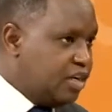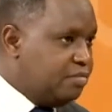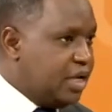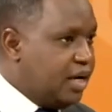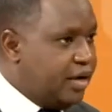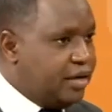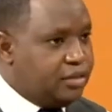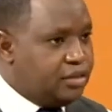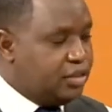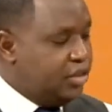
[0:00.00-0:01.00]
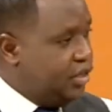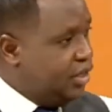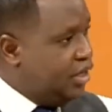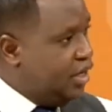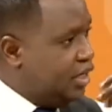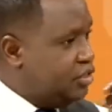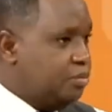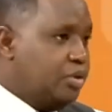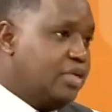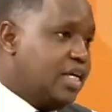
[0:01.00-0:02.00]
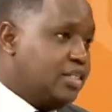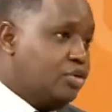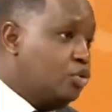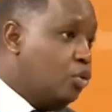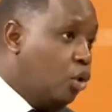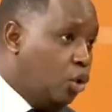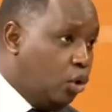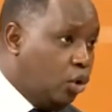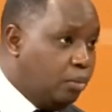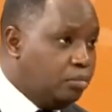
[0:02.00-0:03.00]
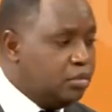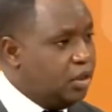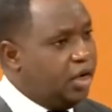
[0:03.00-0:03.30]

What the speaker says: left behind, to build us a new home,